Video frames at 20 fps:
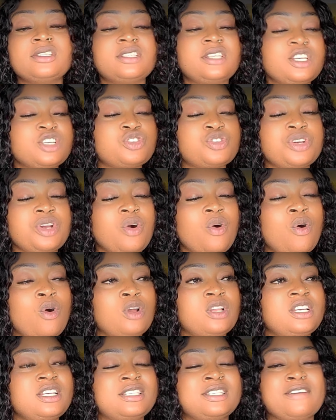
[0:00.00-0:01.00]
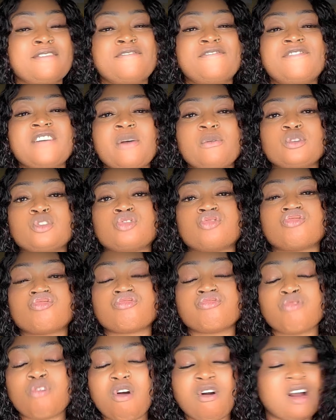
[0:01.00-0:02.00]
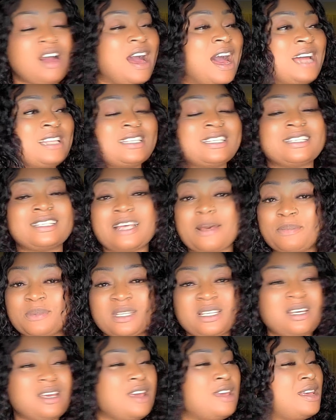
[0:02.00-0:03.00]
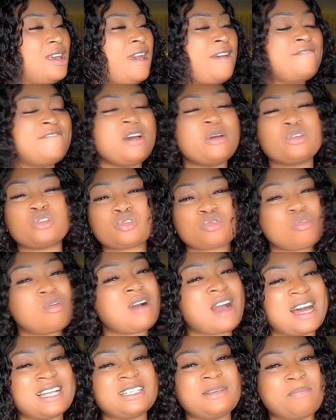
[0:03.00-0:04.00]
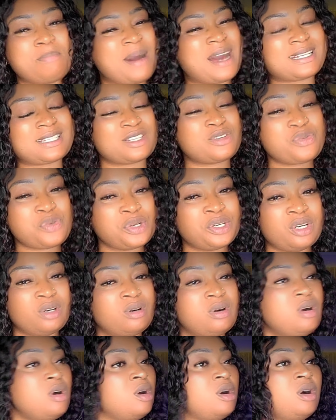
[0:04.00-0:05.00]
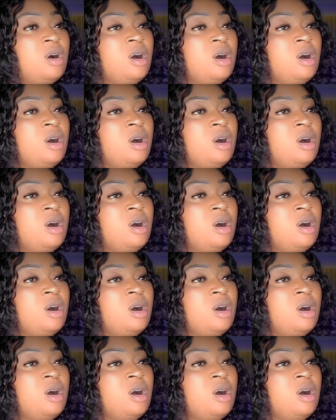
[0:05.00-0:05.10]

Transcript: Tea tree oil is a very strong antiseptic, a very strong antibacterial